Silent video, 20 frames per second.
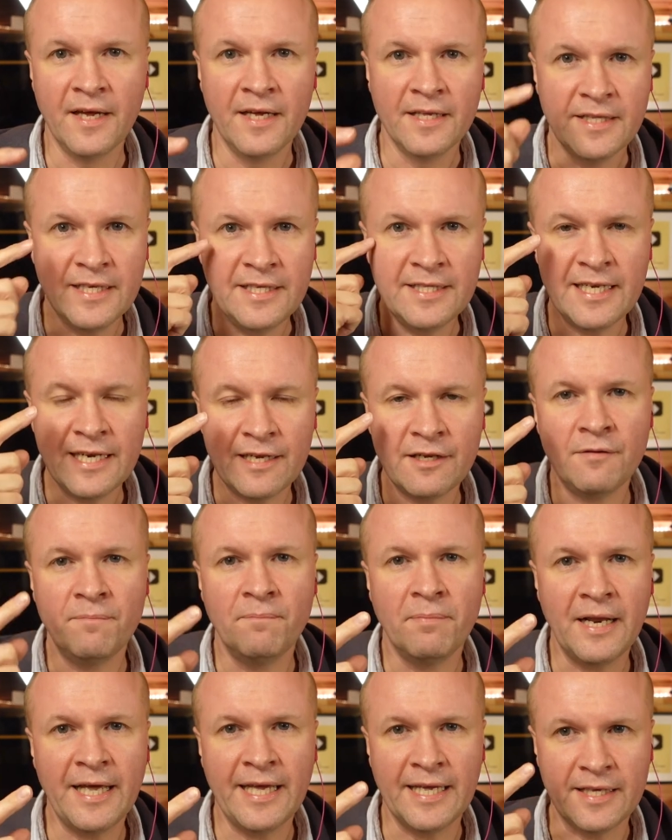these little
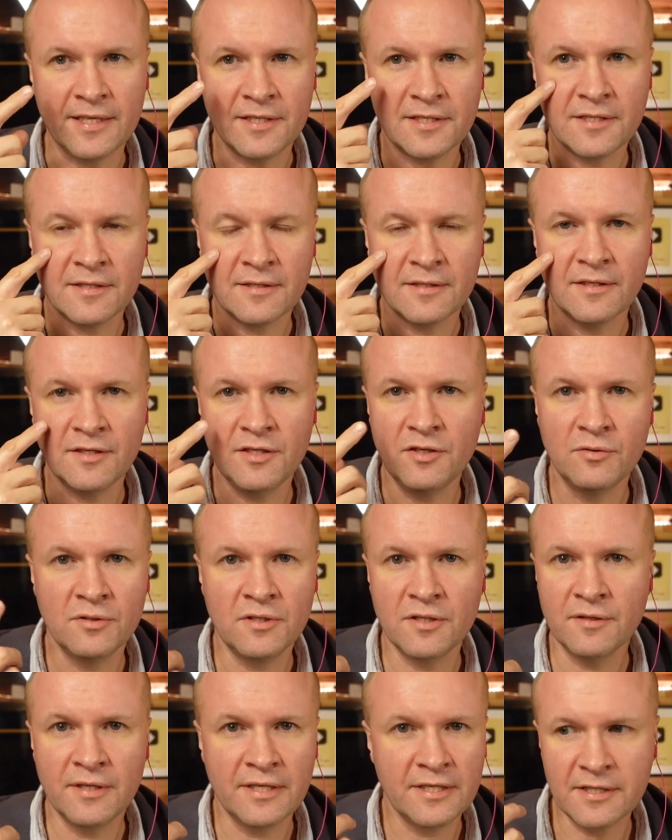blinks that you're
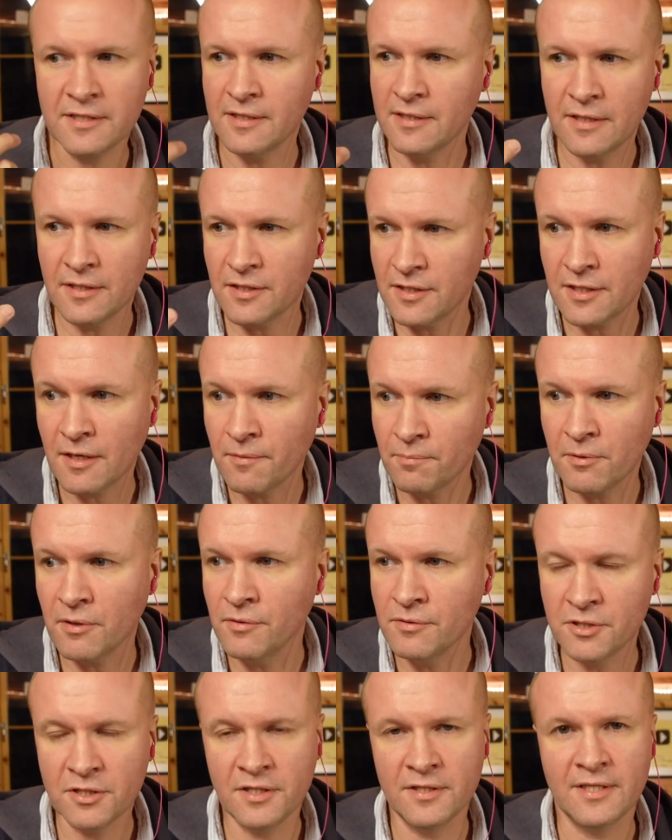doing
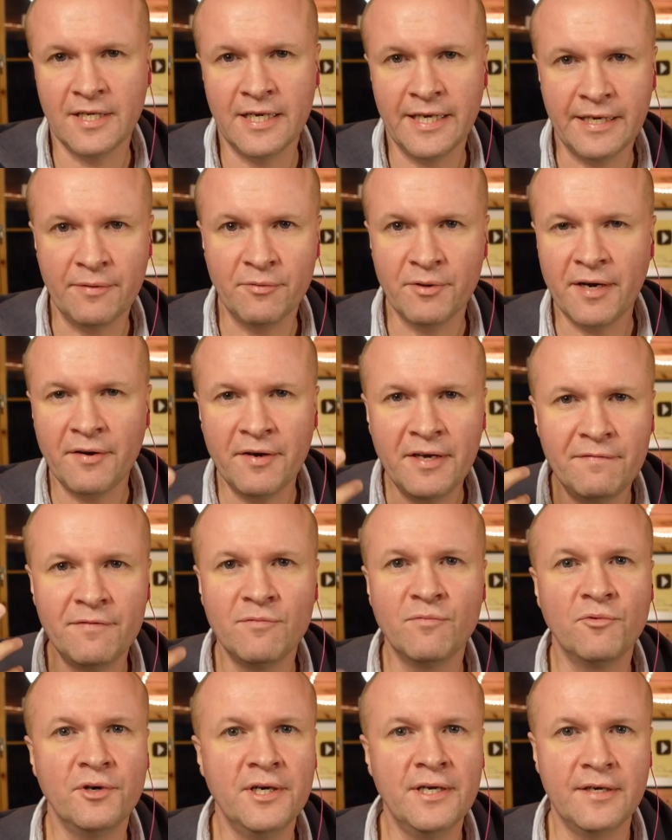subconsciously without
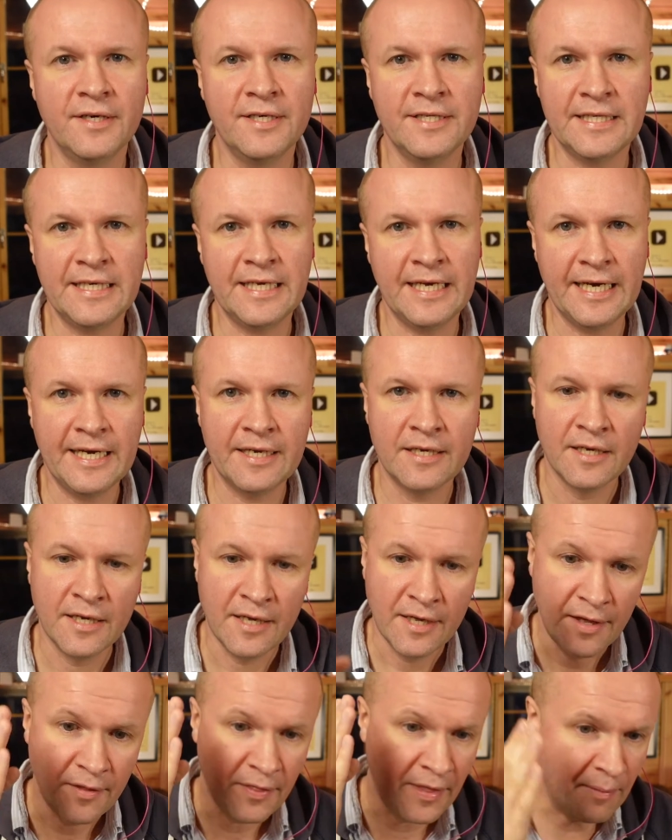even realizing it,
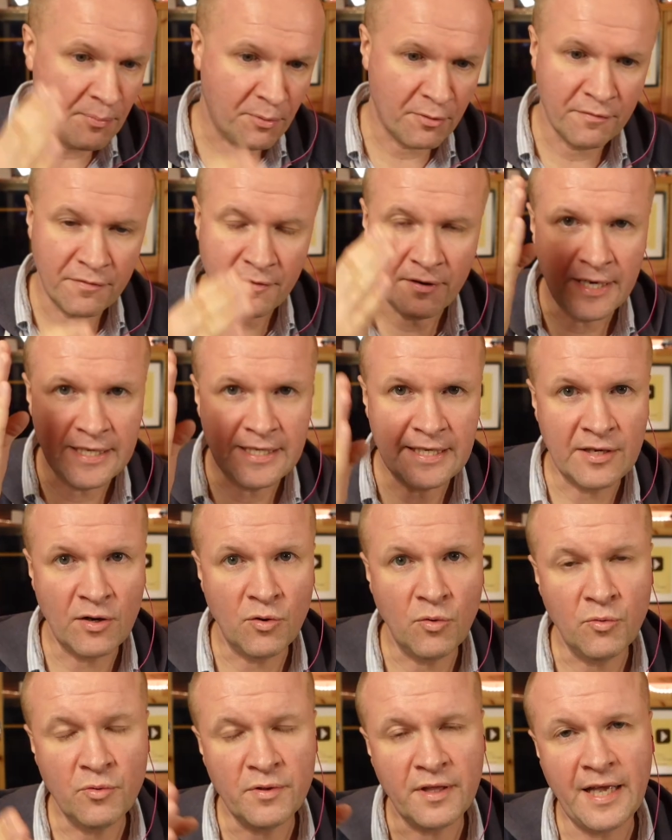they're providing
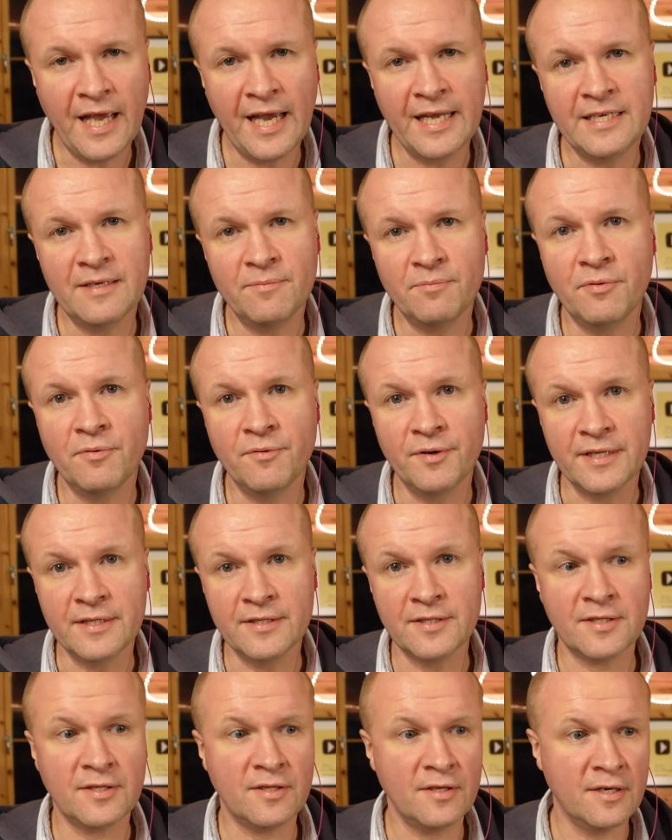all the edit
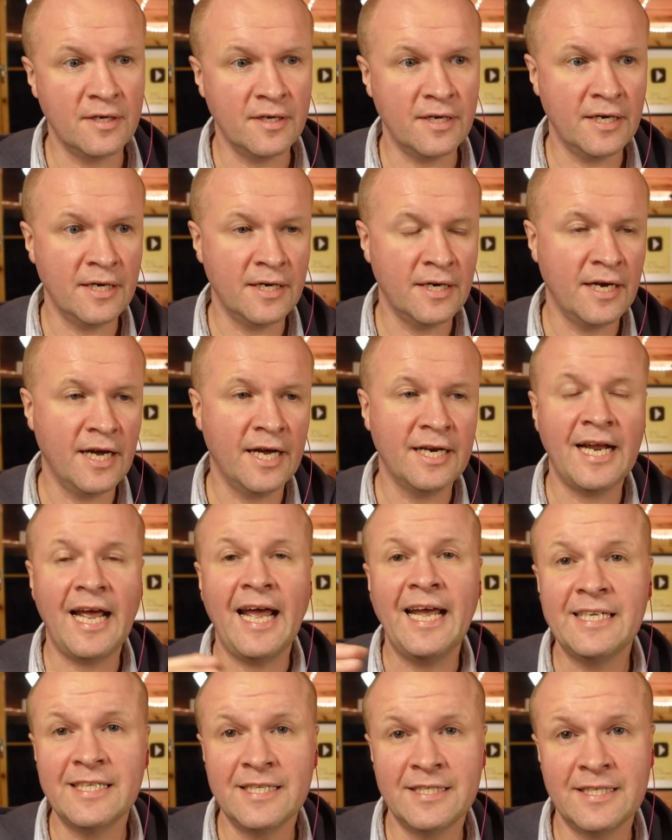points that an
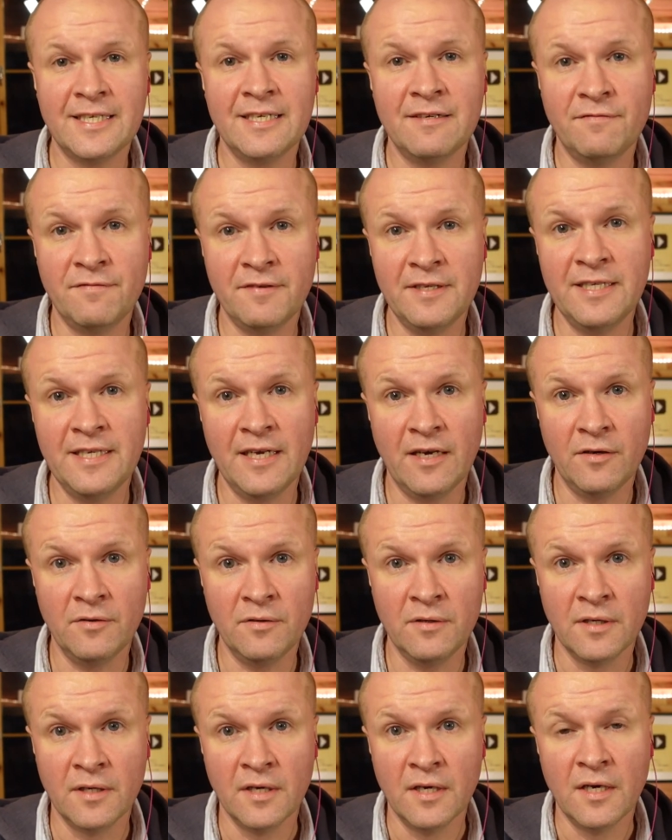edited
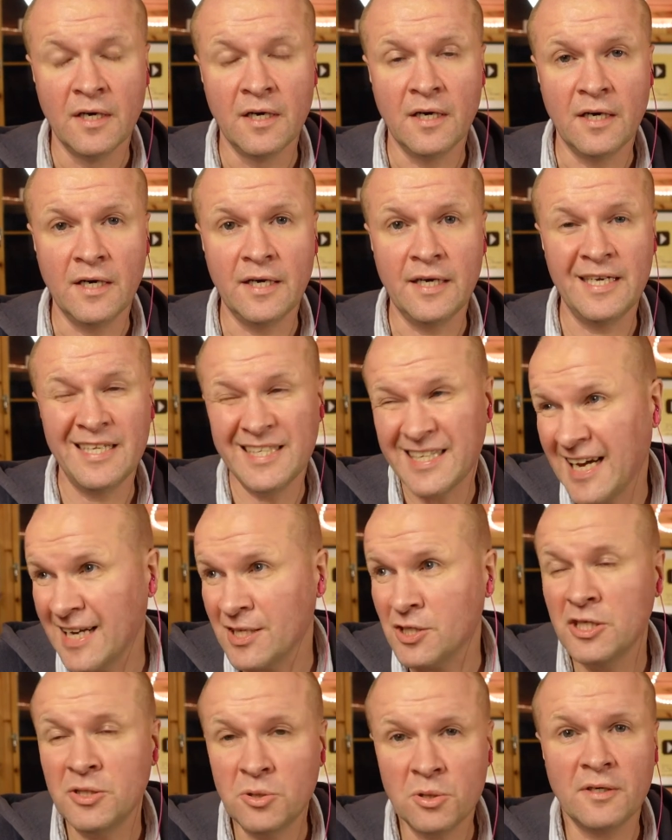video is
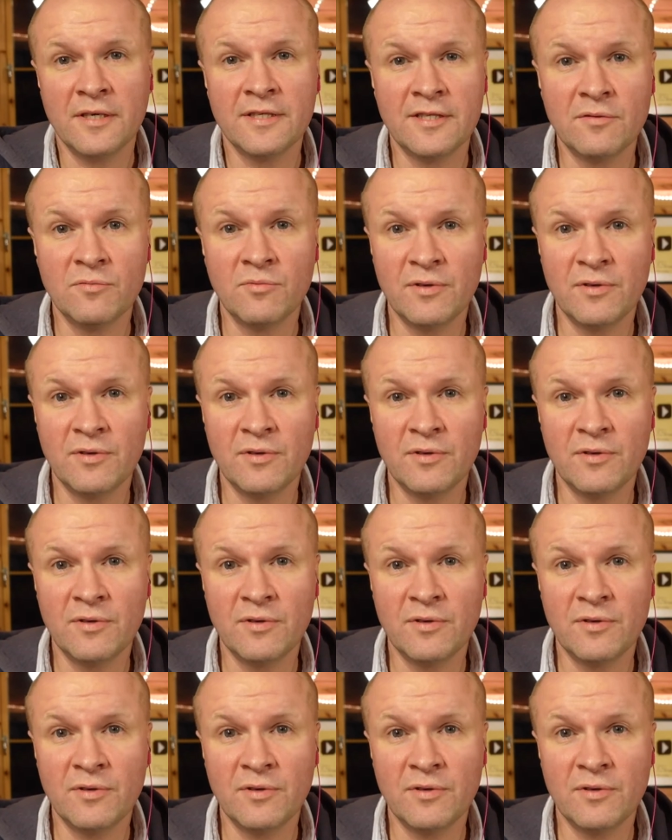actually trying to